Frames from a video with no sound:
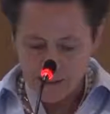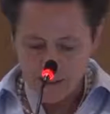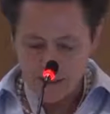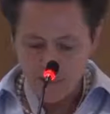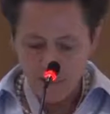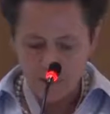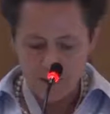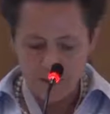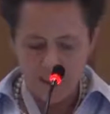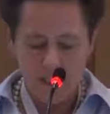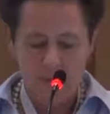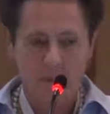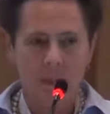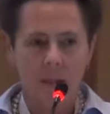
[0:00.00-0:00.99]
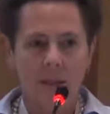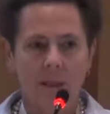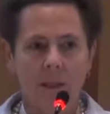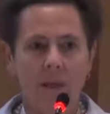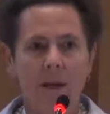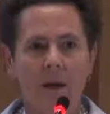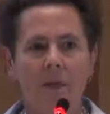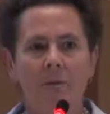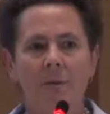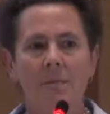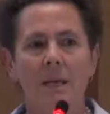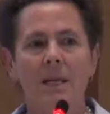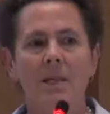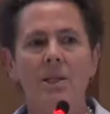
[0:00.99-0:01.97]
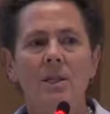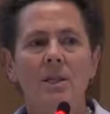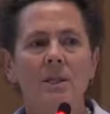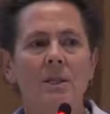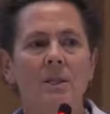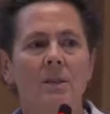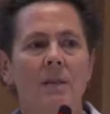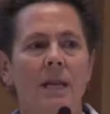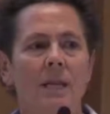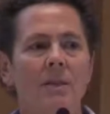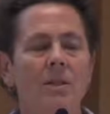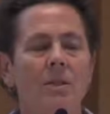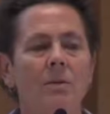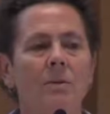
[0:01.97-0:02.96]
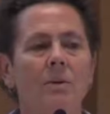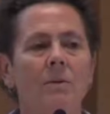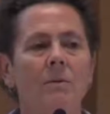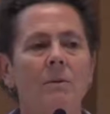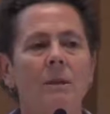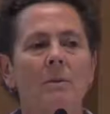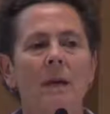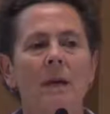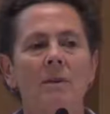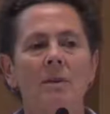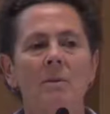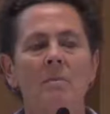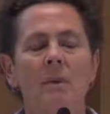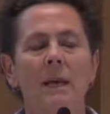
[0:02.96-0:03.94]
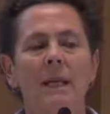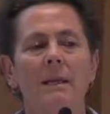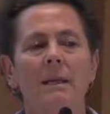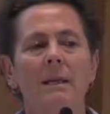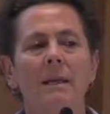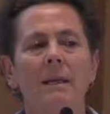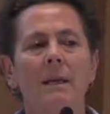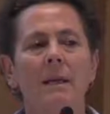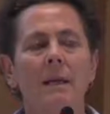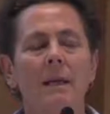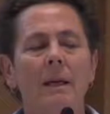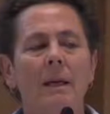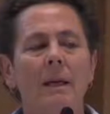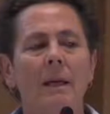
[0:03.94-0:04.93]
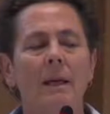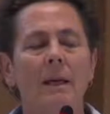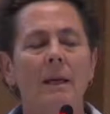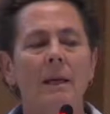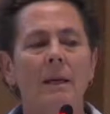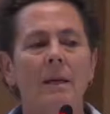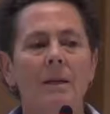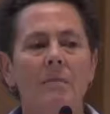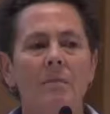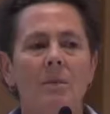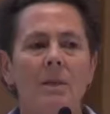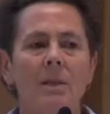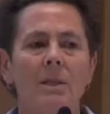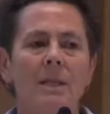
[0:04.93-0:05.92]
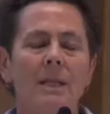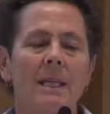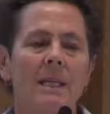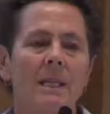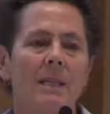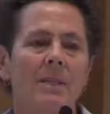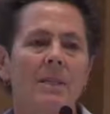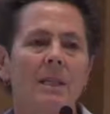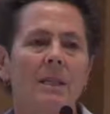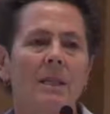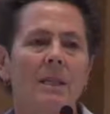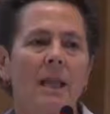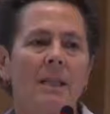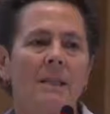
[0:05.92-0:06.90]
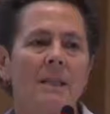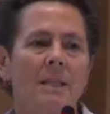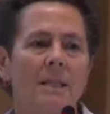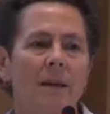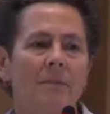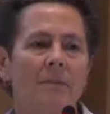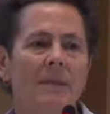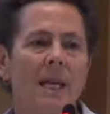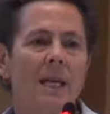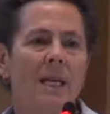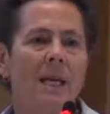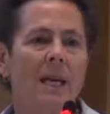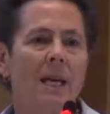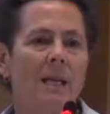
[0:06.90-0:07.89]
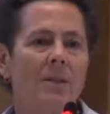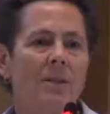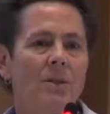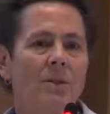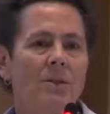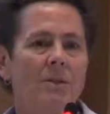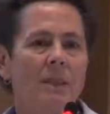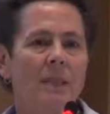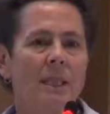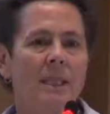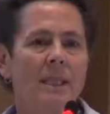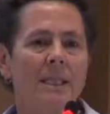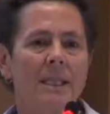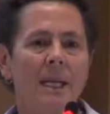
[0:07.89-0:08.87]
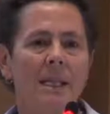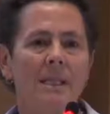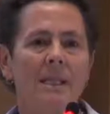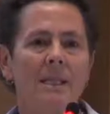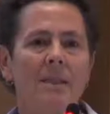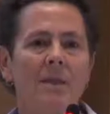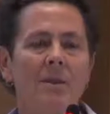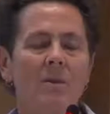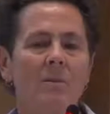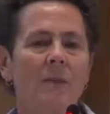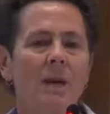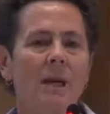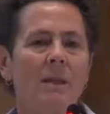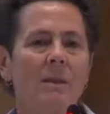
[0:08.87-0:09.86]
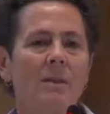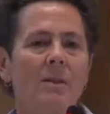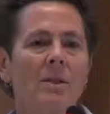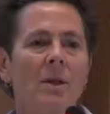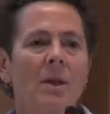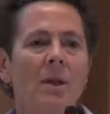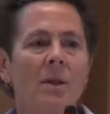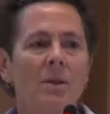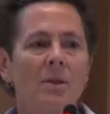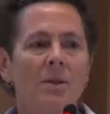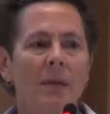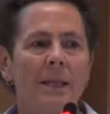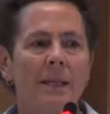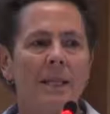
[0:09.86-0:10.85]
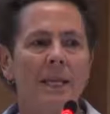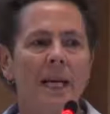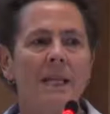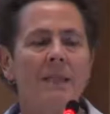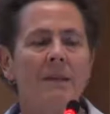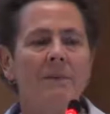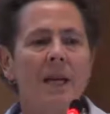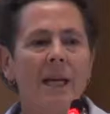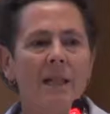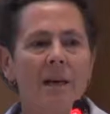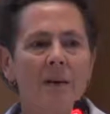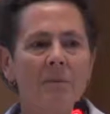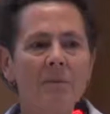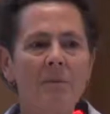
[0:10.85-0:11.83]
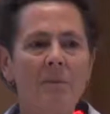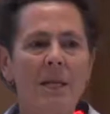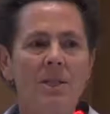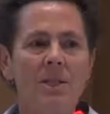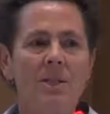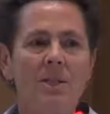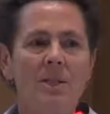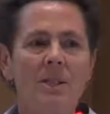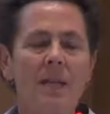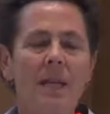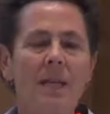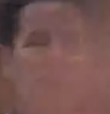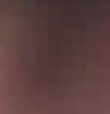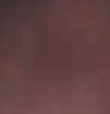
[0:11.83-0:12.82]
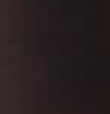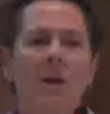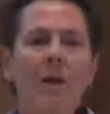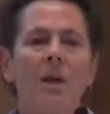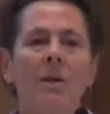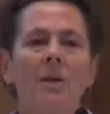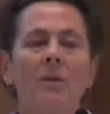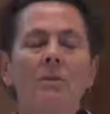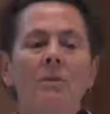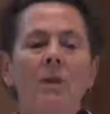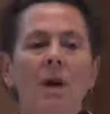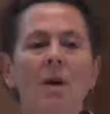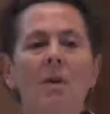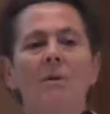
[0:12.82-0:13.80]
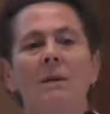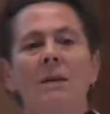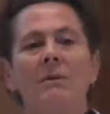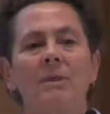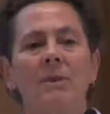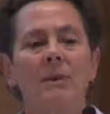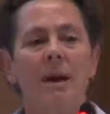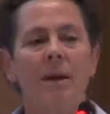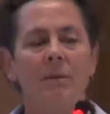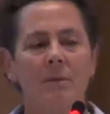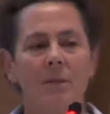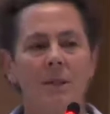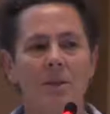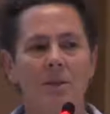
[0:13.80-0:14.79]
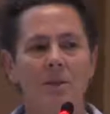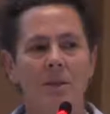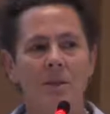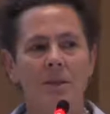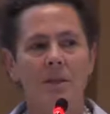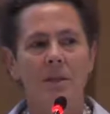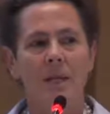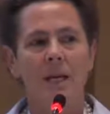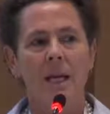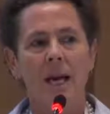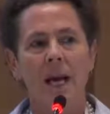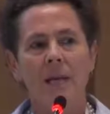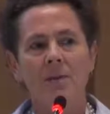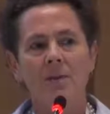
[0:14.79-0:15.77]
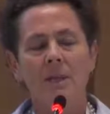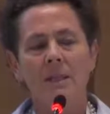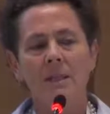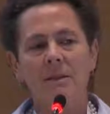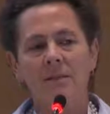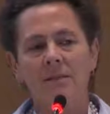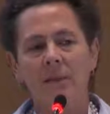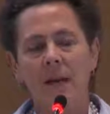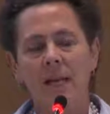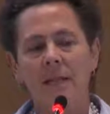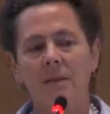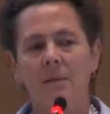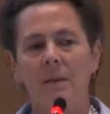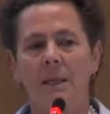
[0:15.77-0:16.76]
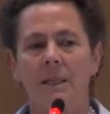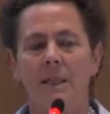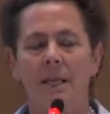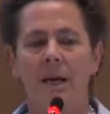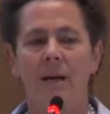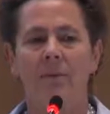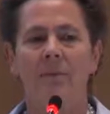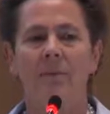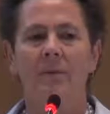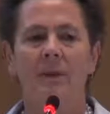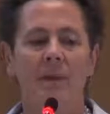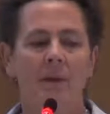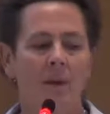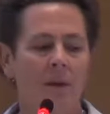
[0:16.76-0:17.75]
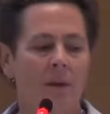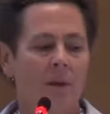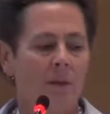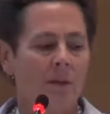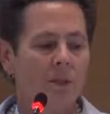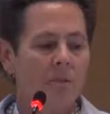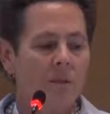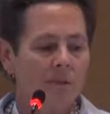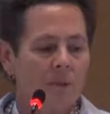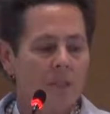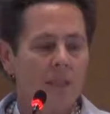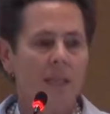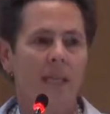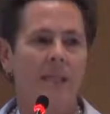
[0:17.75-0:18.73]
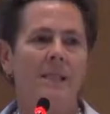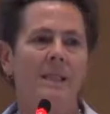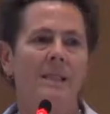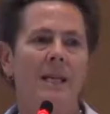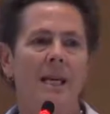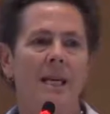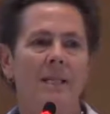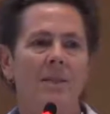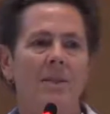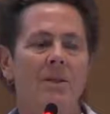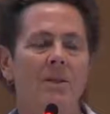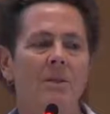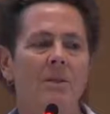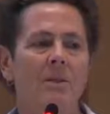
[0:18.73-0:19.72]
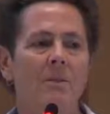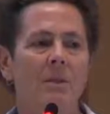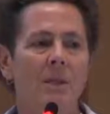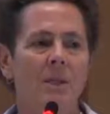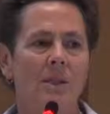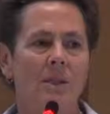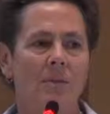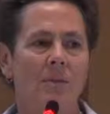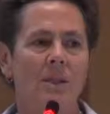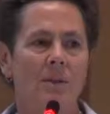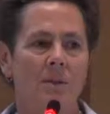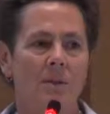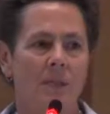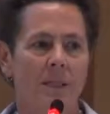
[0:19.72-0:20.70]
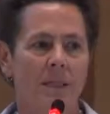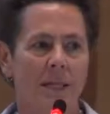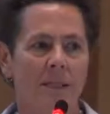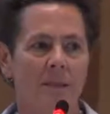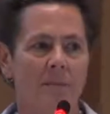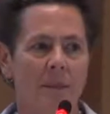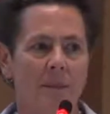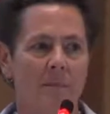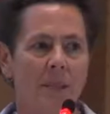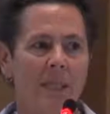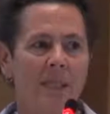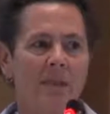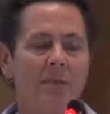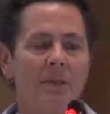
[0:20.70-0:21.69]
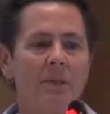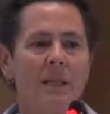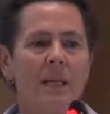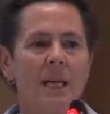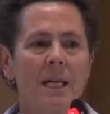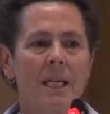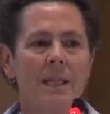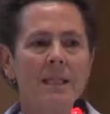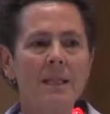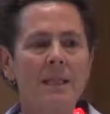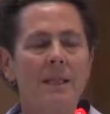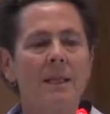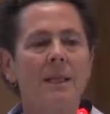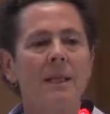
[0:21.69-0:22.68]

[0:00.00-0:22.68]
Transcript: Similarly with confirmation, your next 2-3 wells, but the important thing is to collect enough data as you're drilling and testing those wells, so at the end of that confirmation stage, you know if you have a resource and you can define it well enough to move to the next stage, which is the resource assessment. Because if you can't,